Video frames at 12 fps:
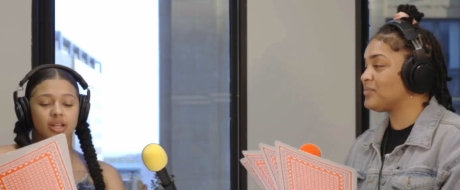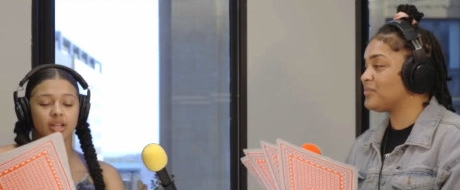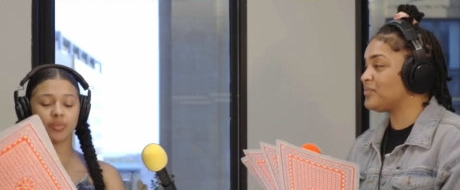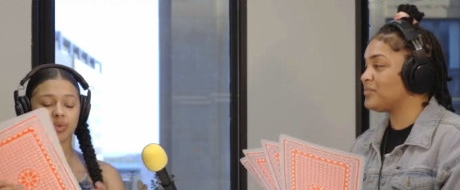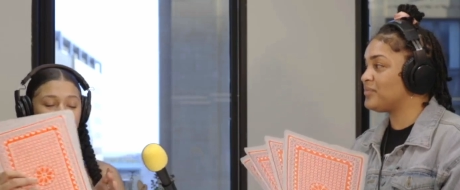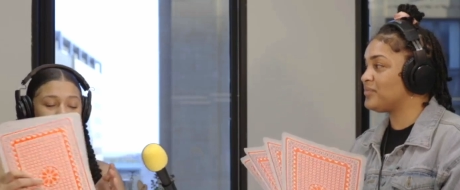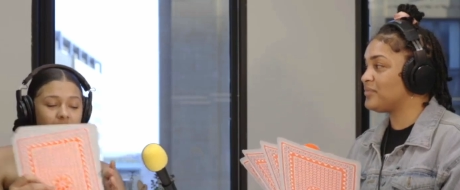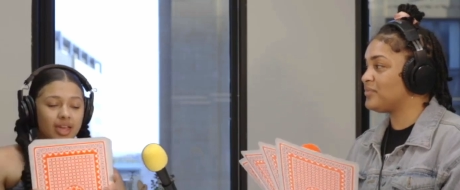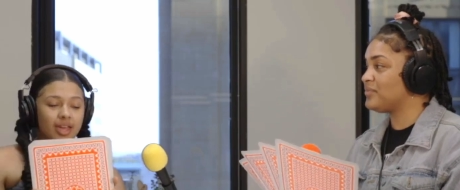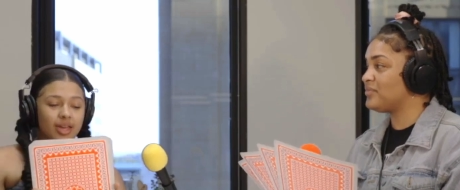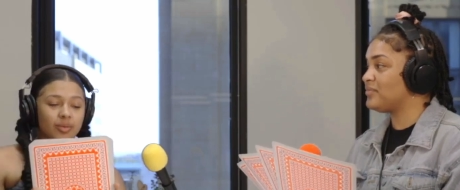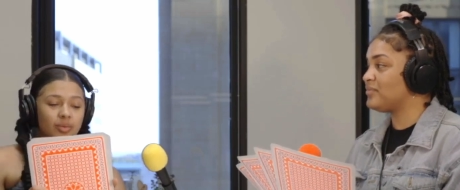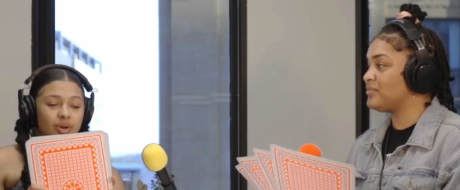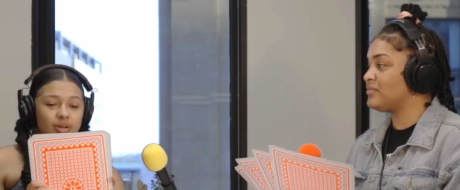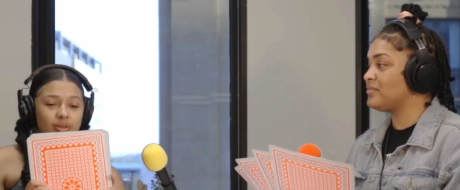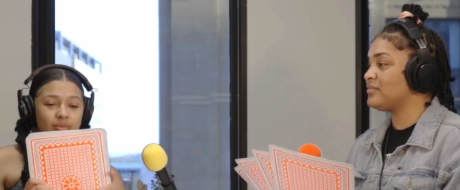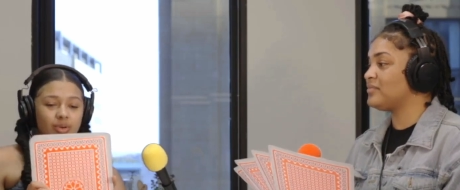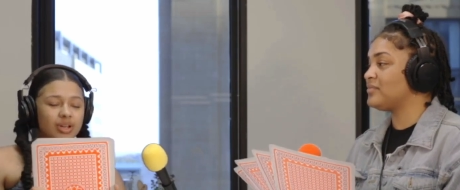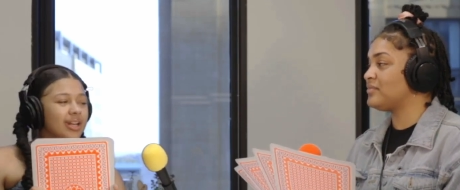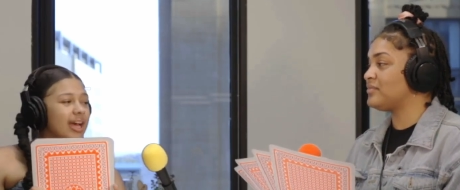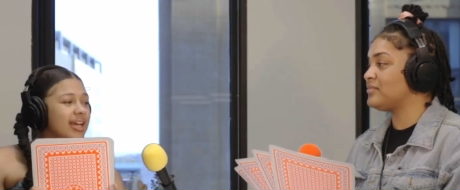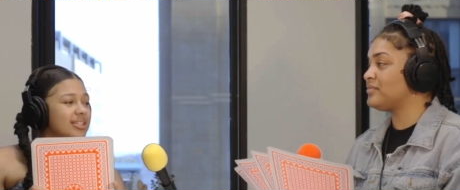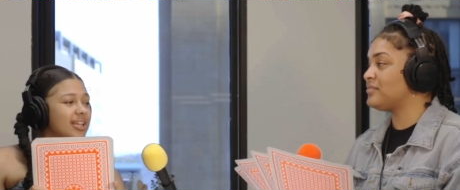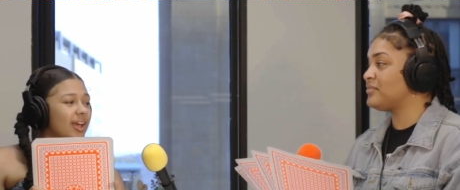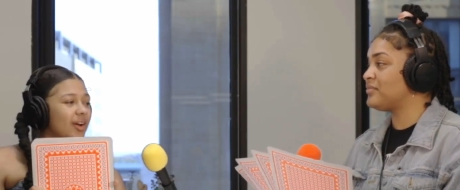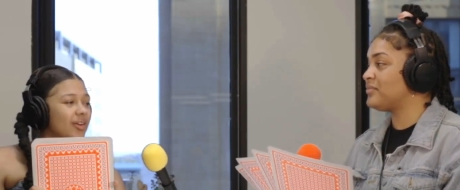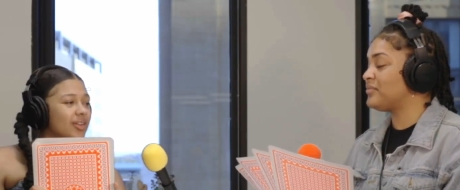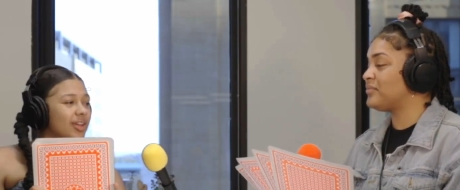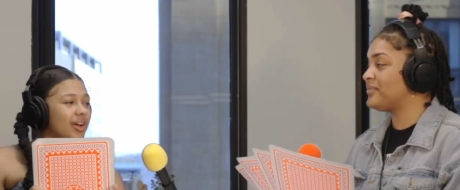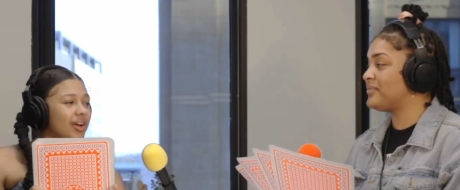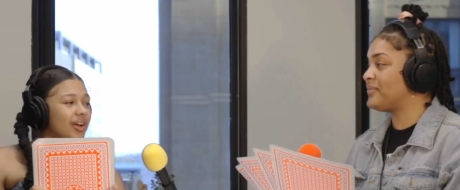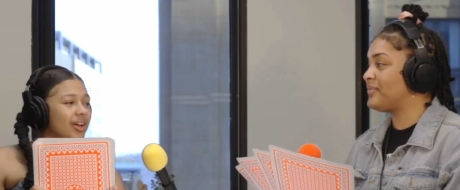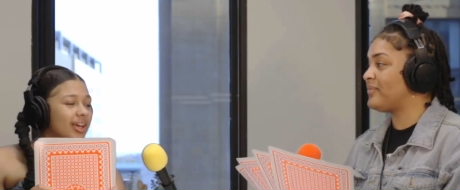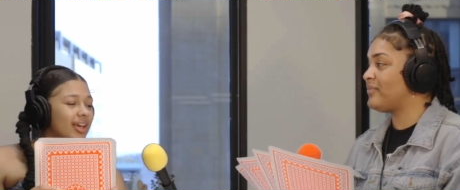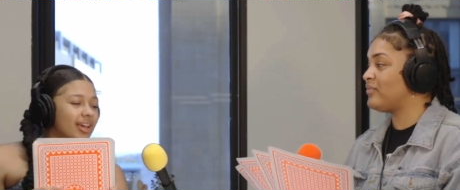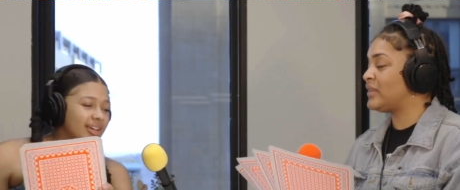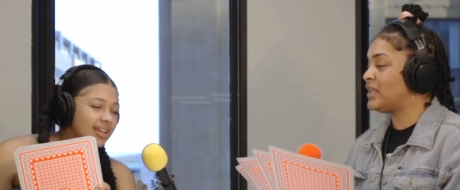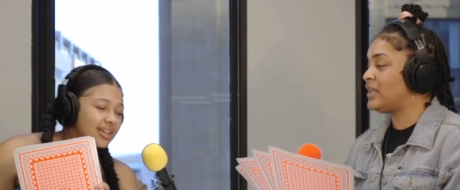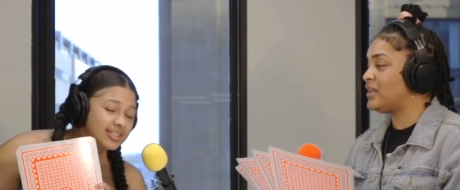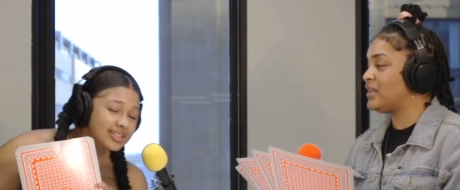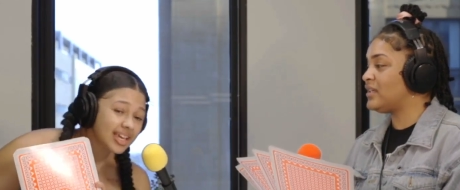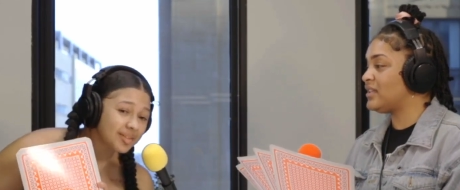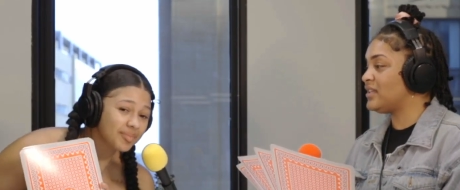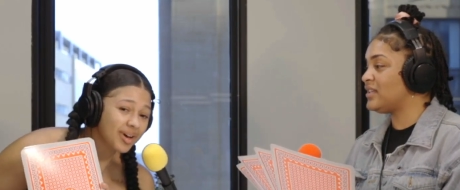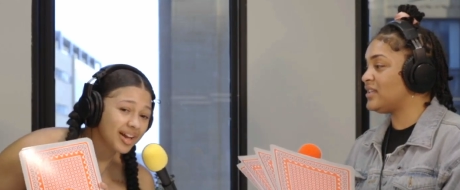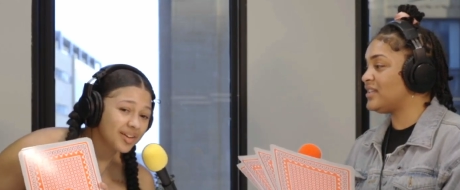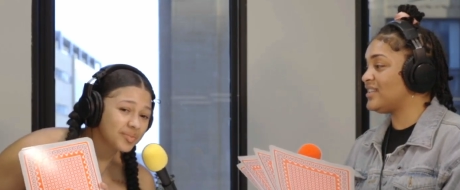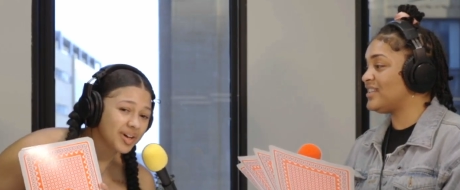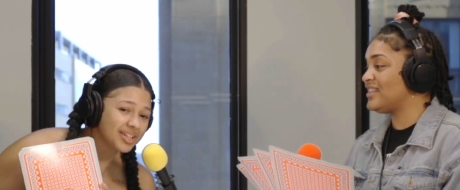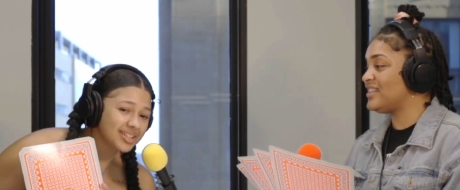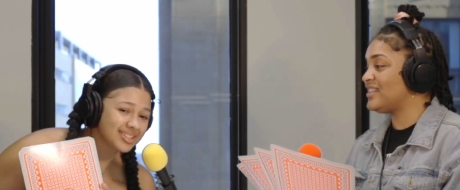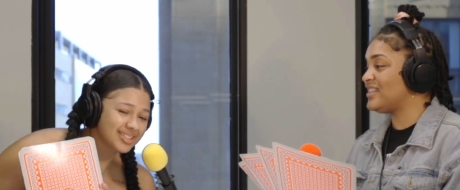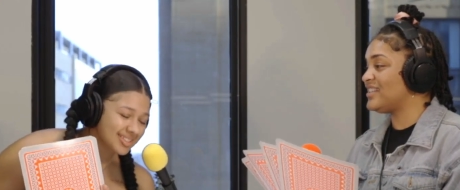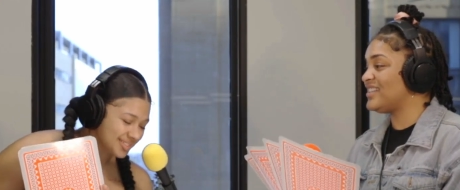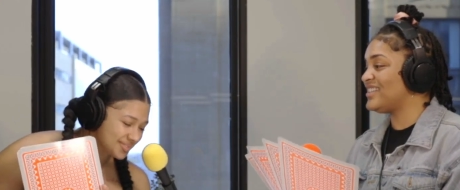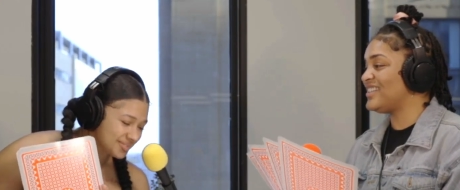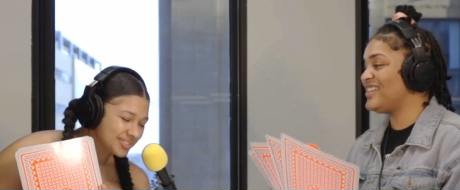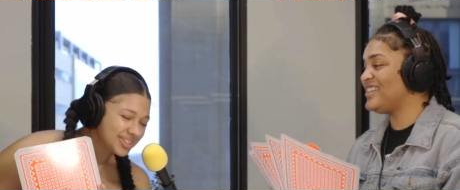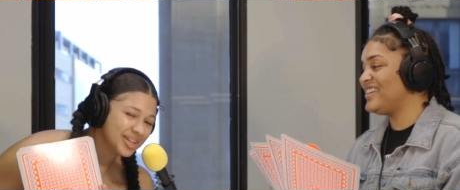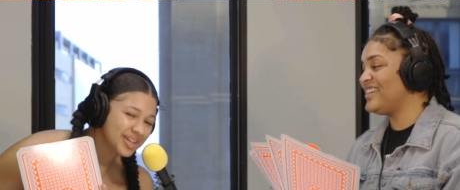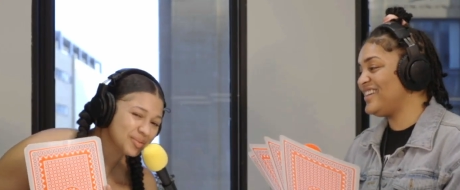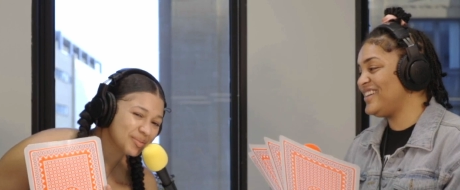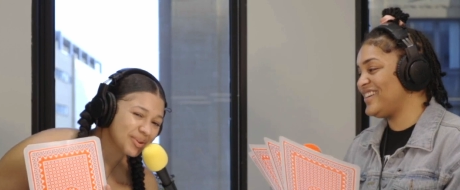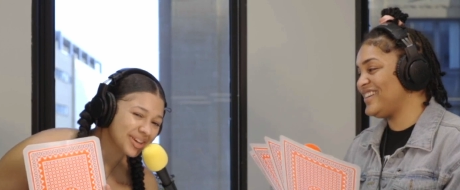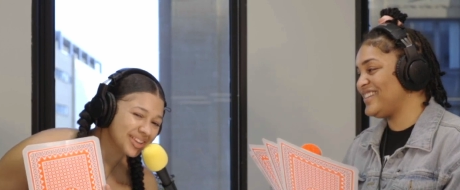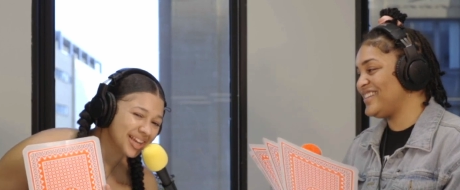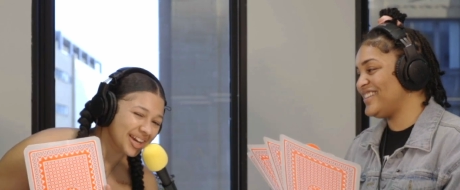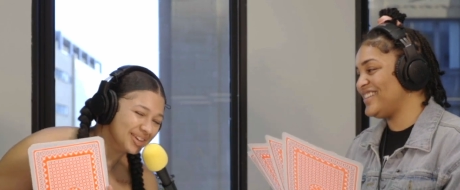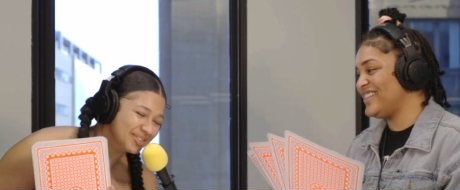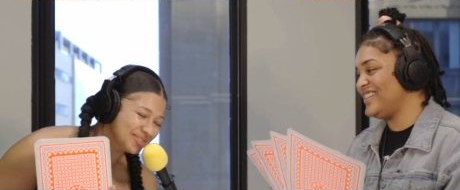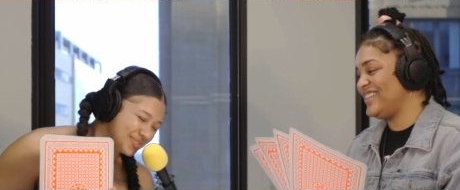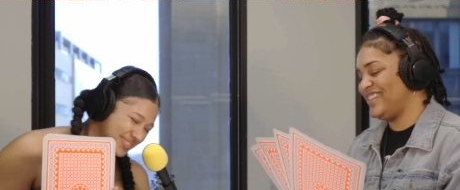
Speaker 1: we and what what did I say earlier? Take my advice. Live a better life.